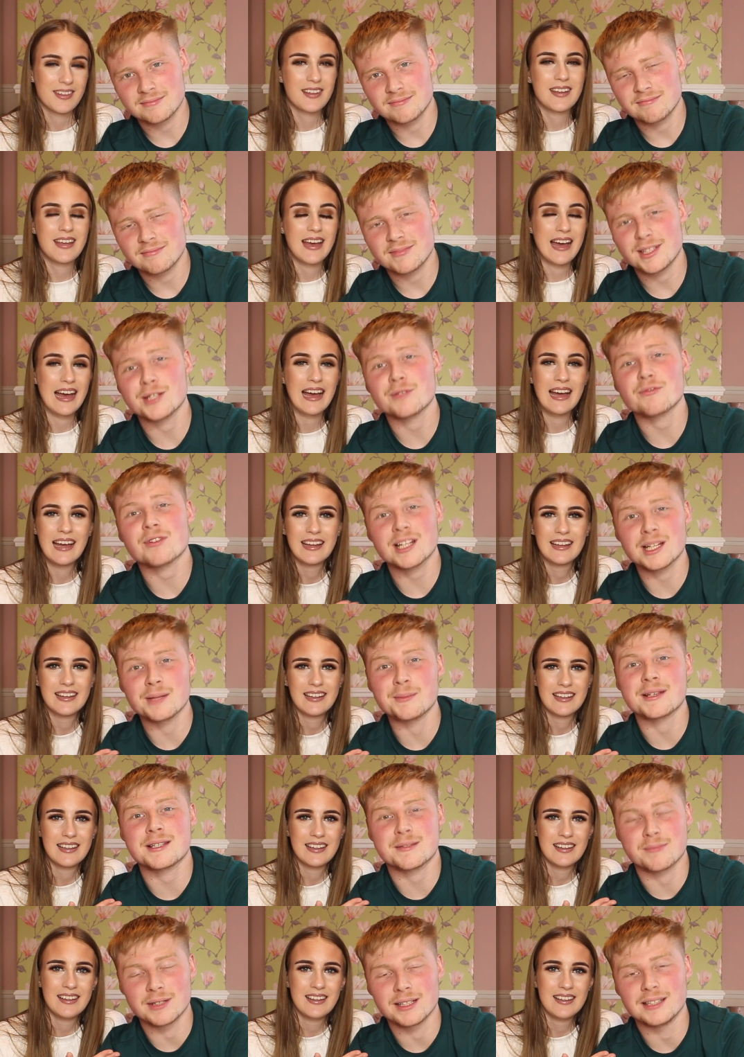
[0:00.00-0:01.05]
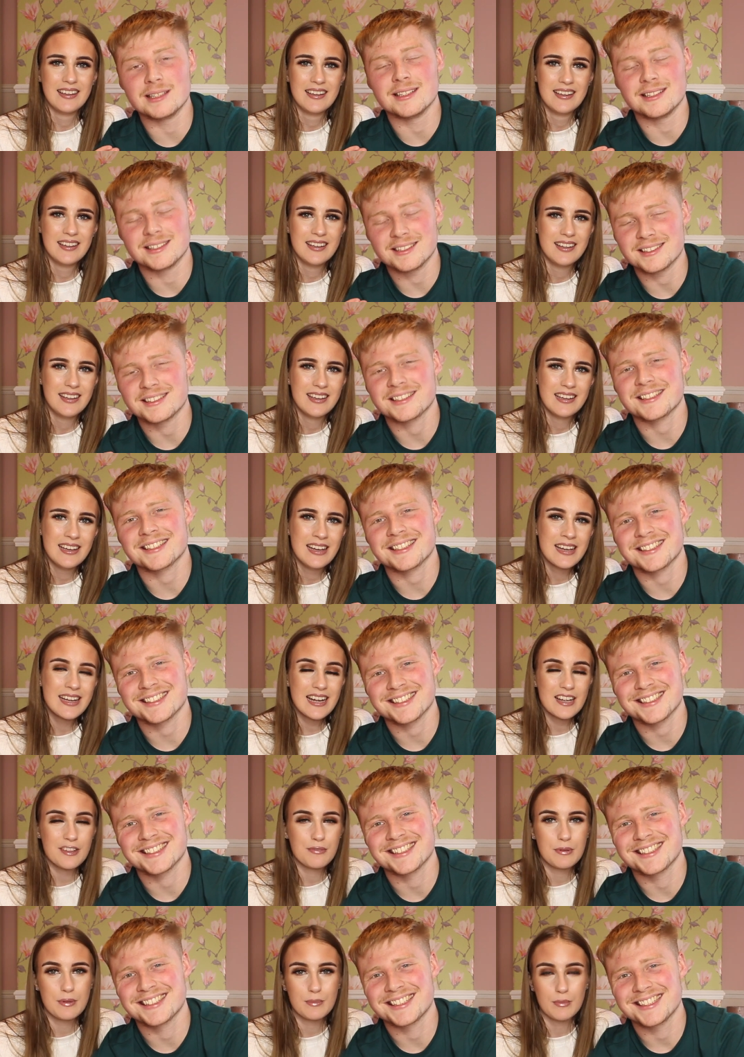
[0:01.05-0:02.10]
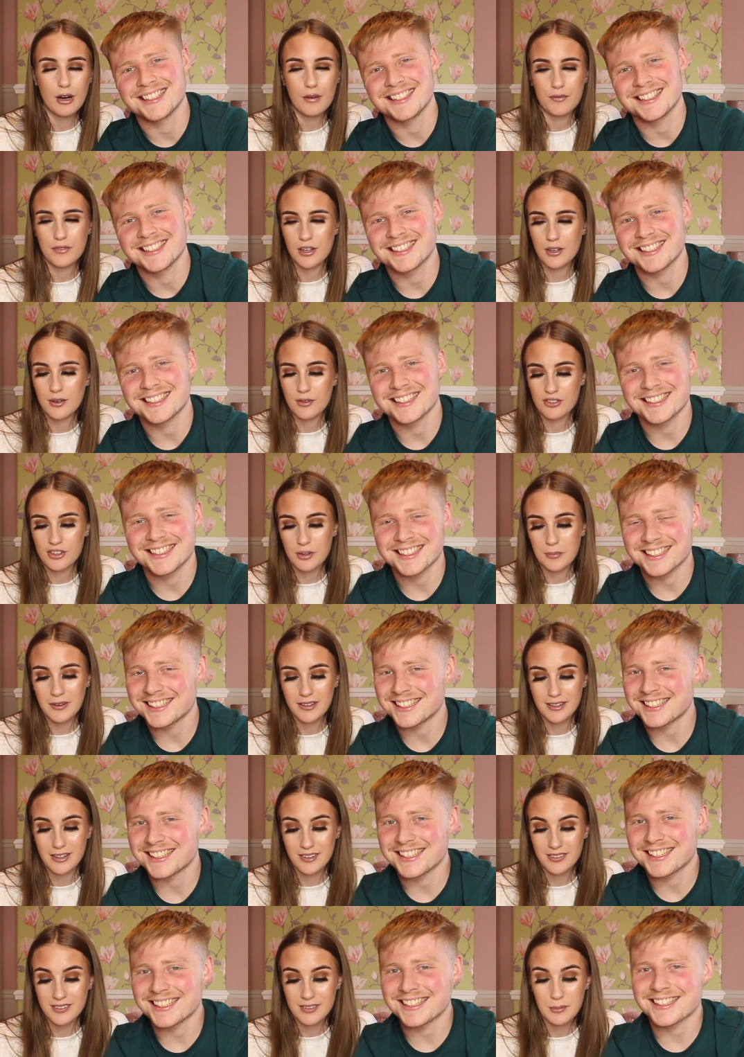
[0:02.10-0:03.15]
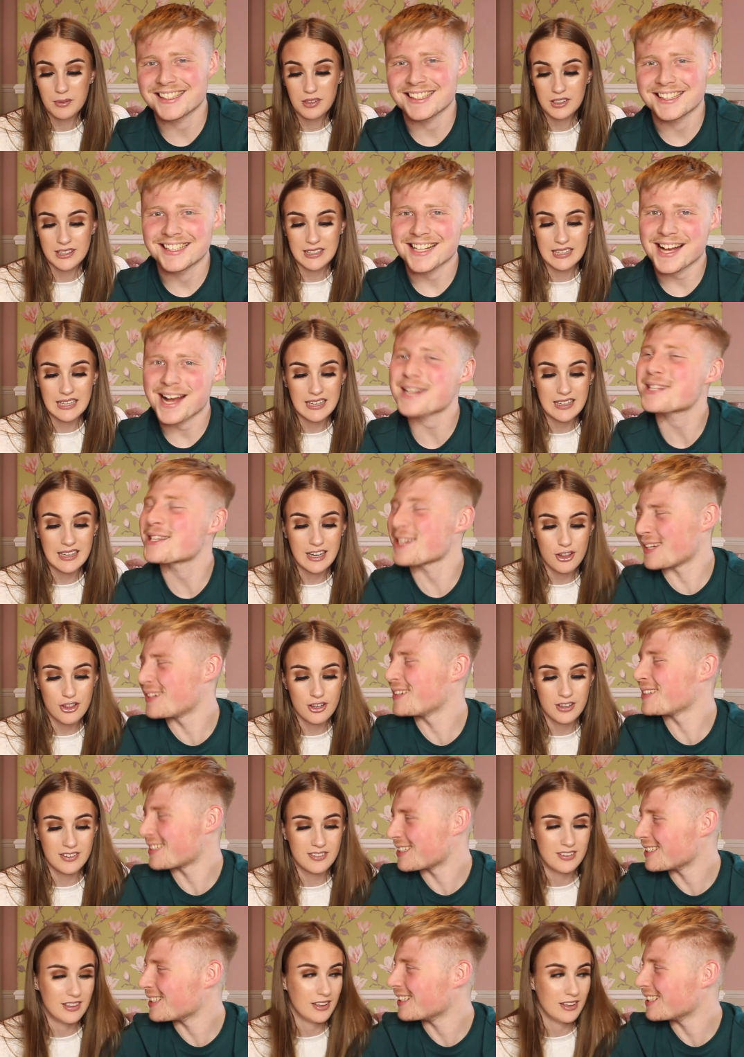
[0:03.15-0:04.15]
Speaker 1: yeah. You really miss meeting you?
Speaker 2: get gets me more views, to be honest. I'm not going to lie. I do.